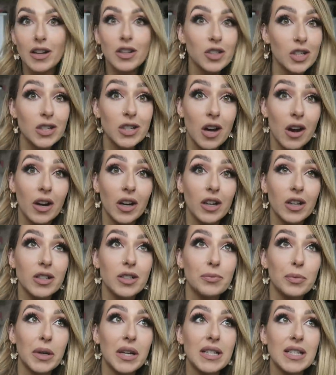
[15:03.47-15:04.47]
actually
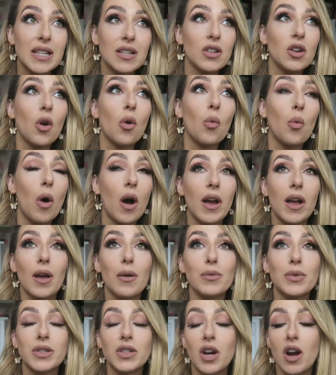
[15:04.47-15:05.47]
tired, but I didn't know why
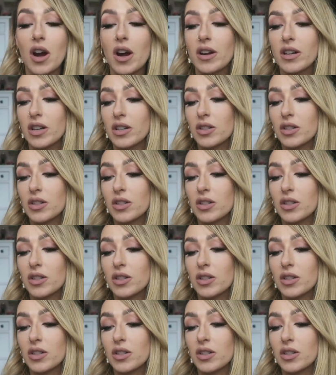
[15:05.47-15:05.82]
I was tired.